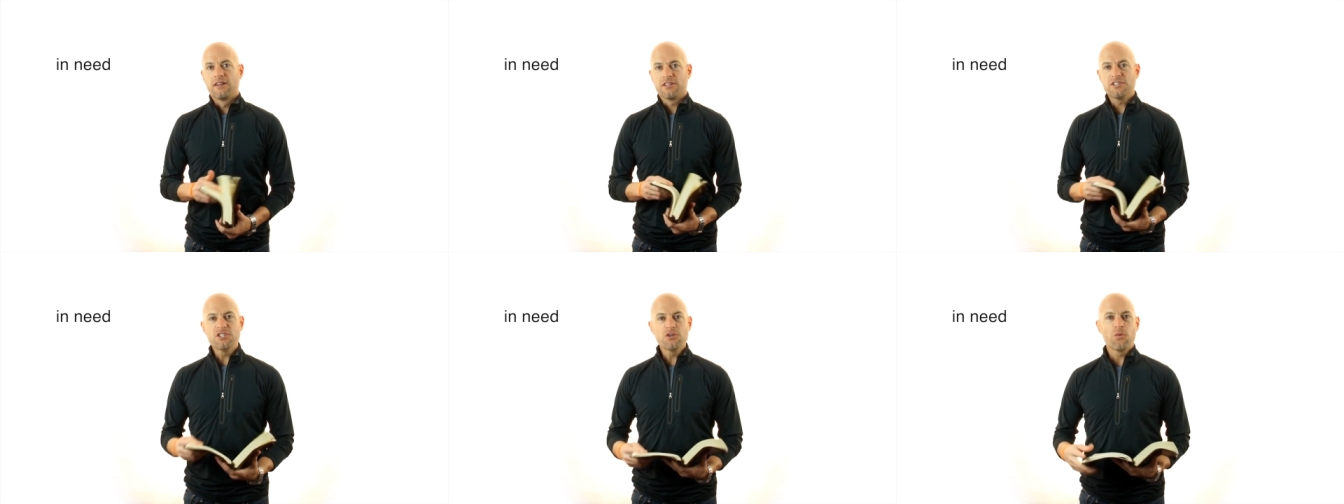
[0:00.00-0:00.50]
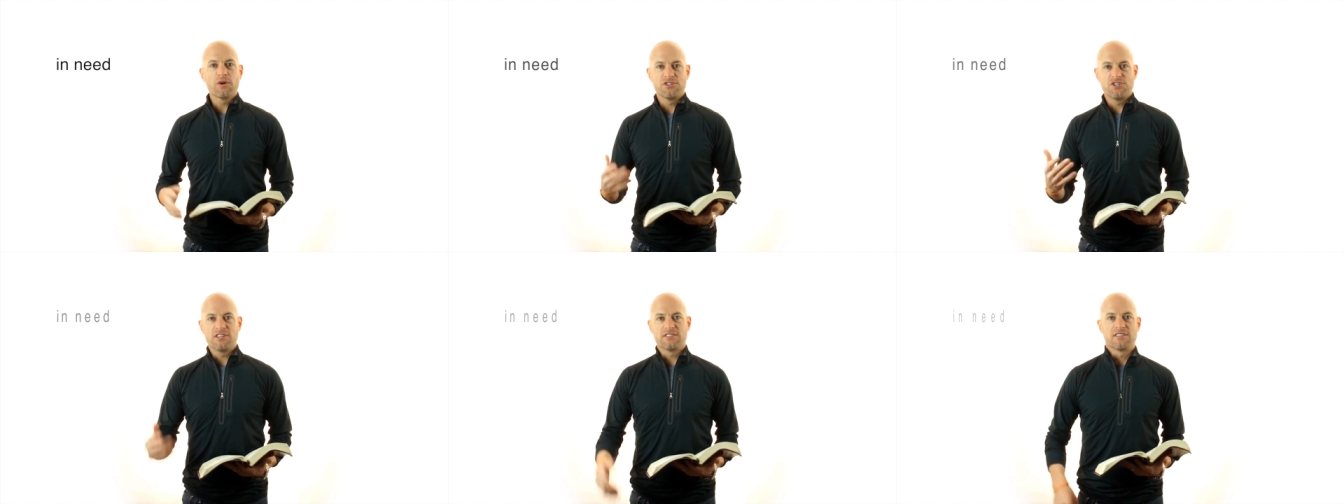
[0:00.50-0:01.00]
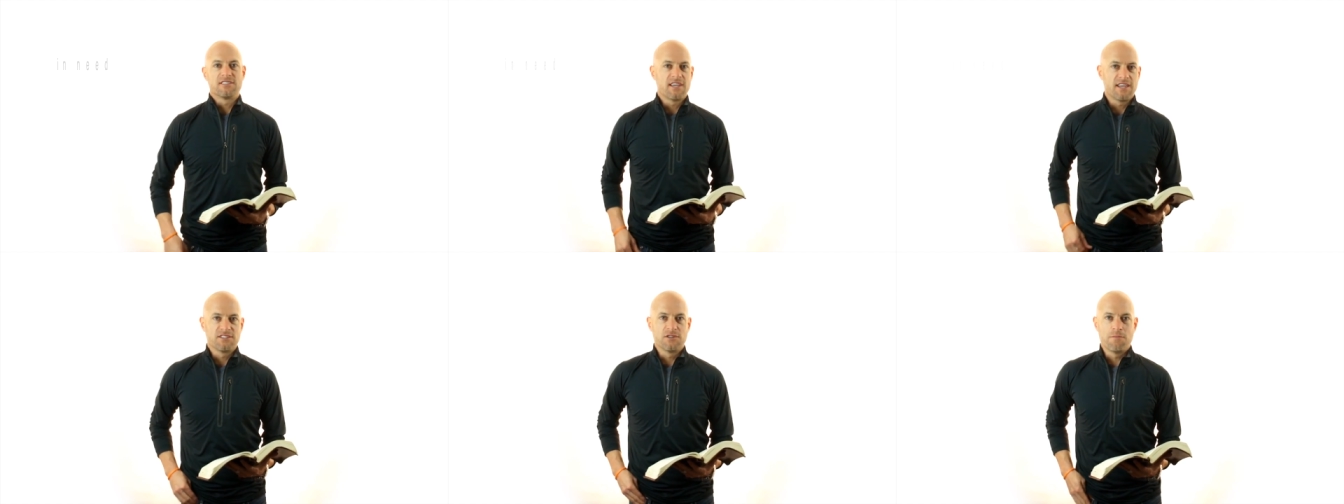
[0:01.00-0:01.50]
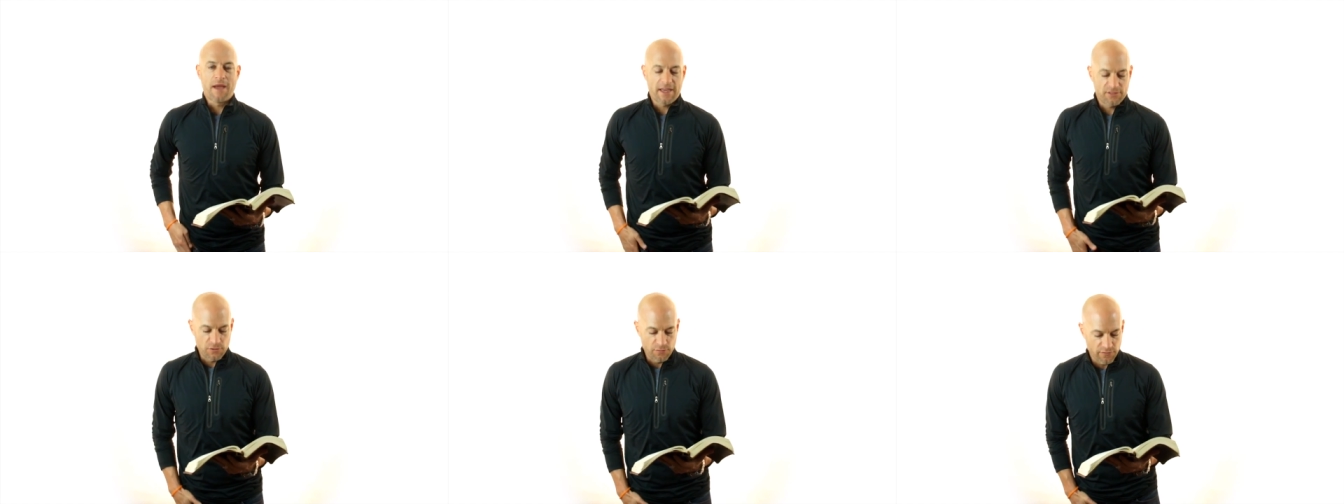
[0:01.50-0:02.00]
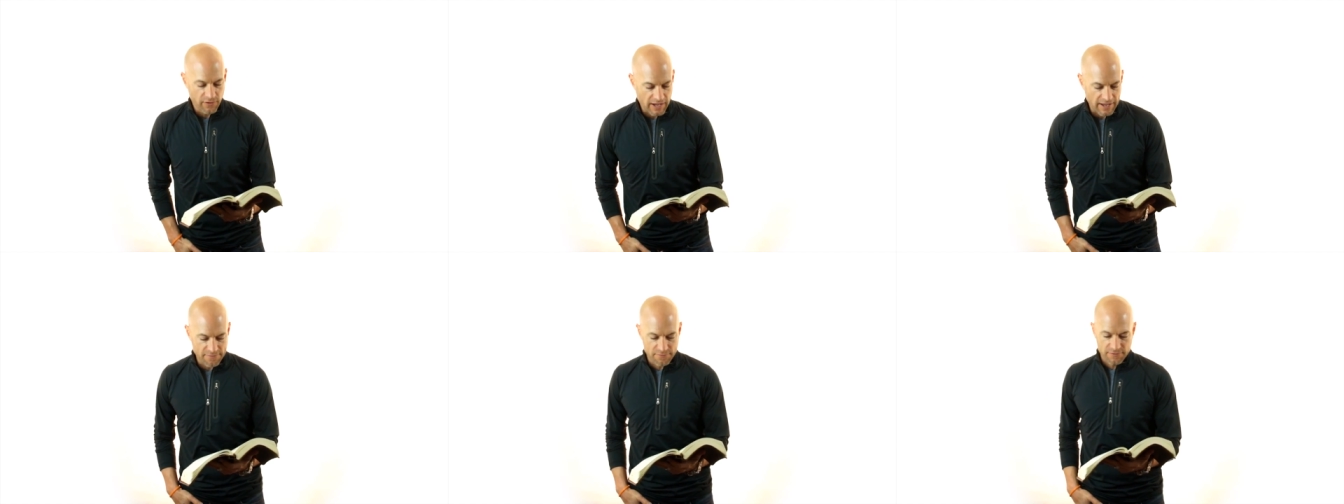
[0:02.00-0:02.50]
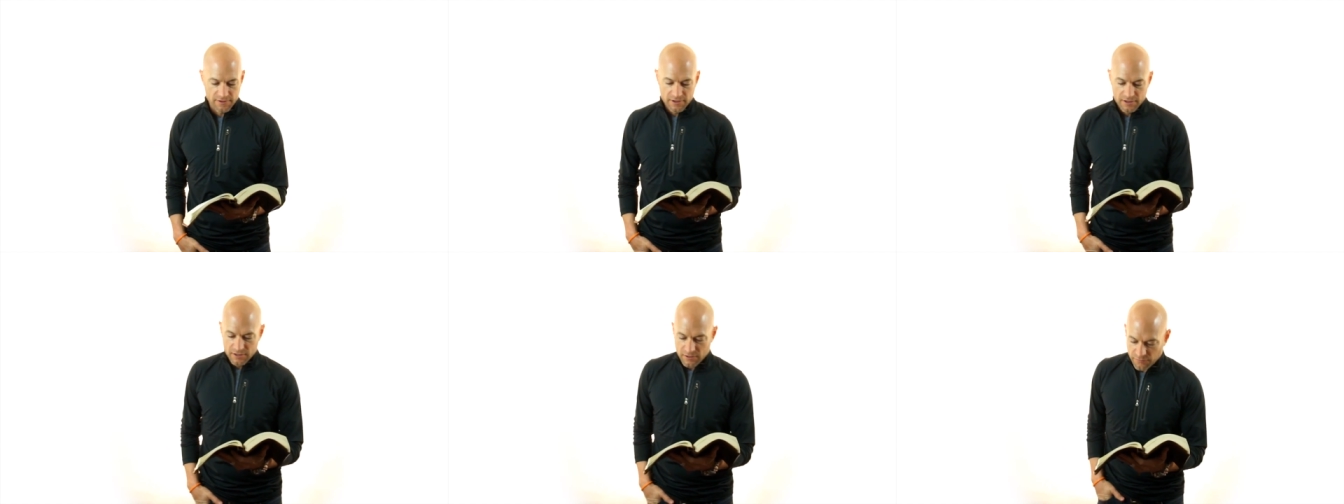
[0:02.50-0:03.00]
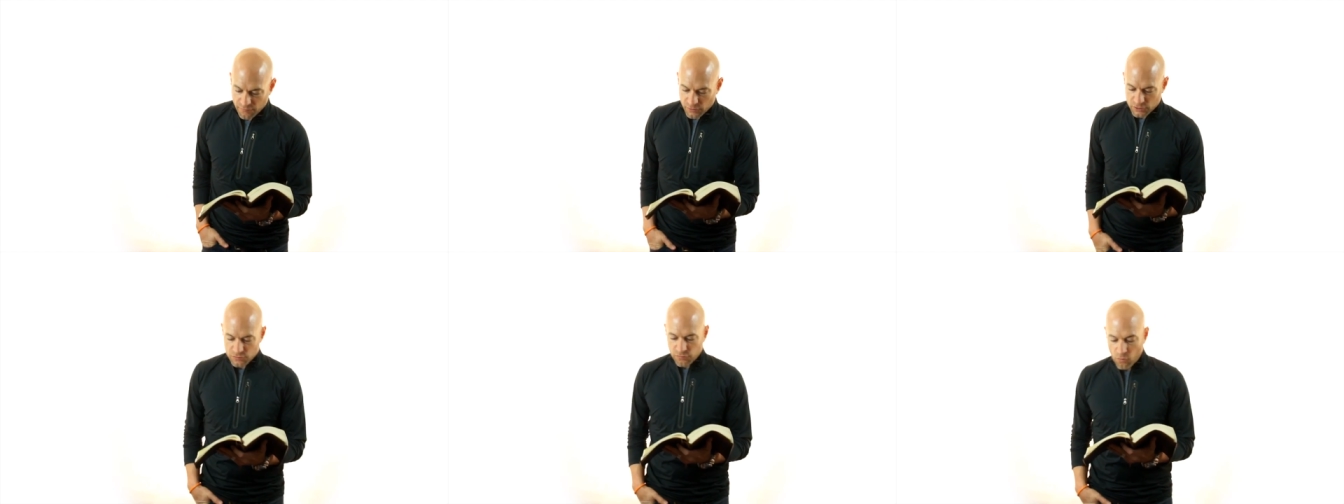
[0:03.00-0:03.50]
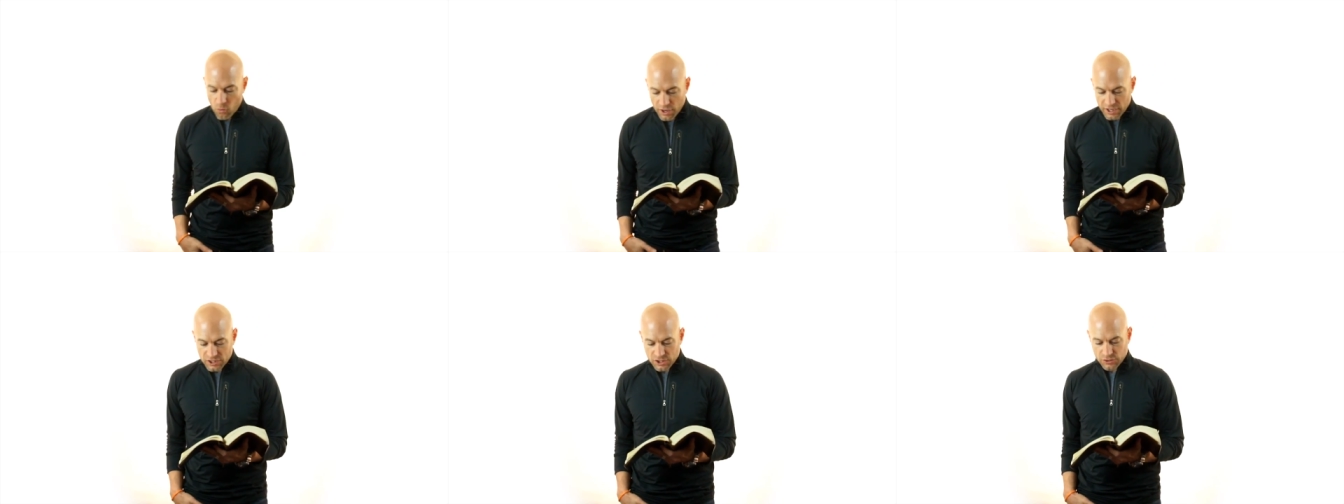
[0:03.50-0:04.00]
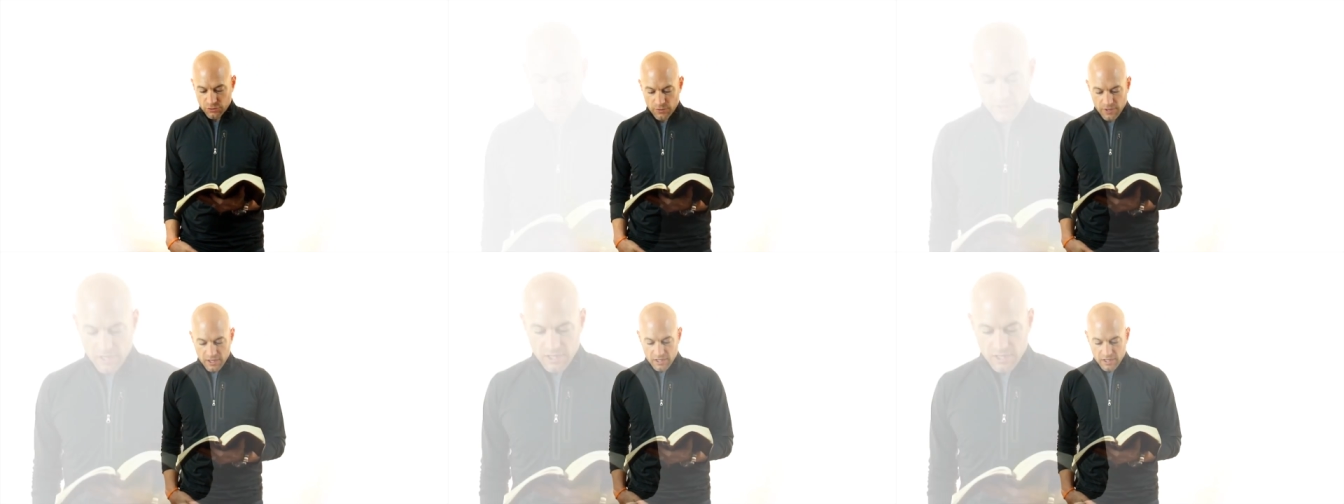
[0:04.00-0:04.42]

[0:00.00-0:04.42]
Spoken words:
Listen to what Jesus says in Matthew 5, verse 42.